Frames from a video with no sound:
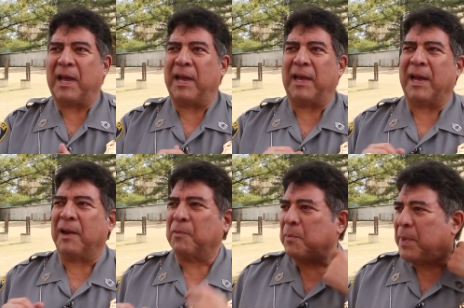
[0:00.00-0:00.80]
I,
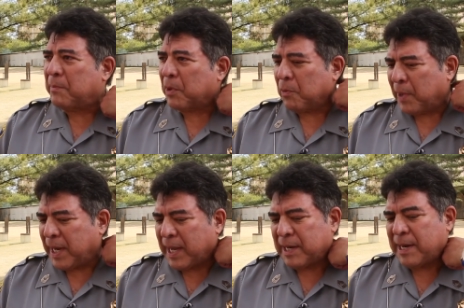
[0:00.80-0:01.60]
I remember
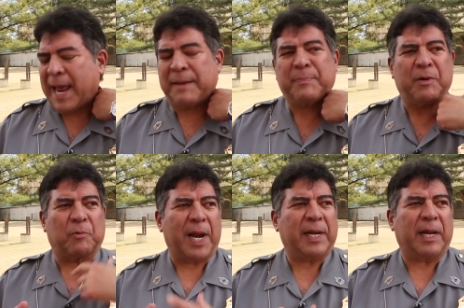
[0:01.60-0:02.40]
we had an
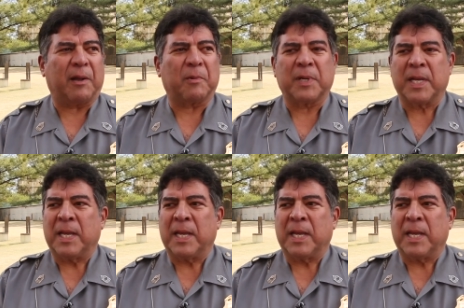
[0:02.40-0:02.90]
admin radio,